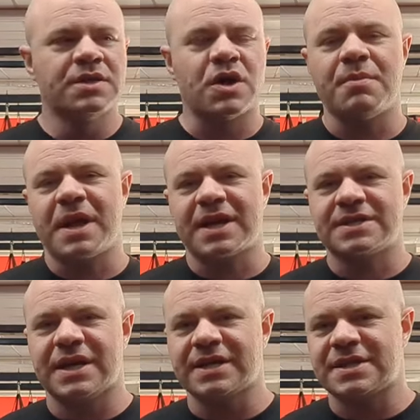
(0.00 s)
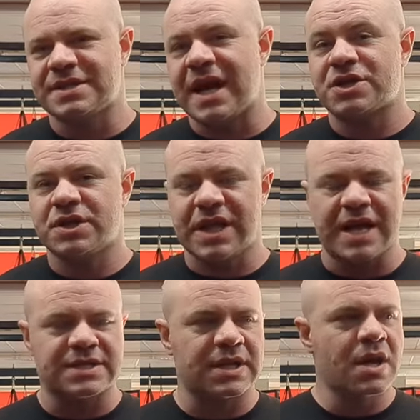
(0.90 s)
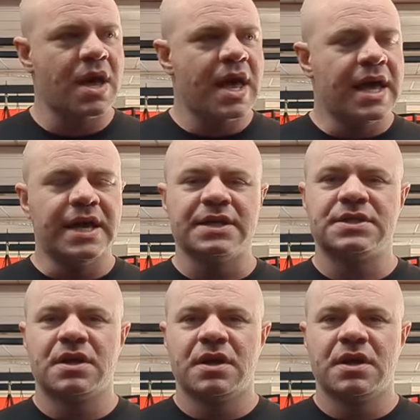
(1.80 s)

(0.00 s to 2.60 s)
So I'm not gonna say it's actually classic, is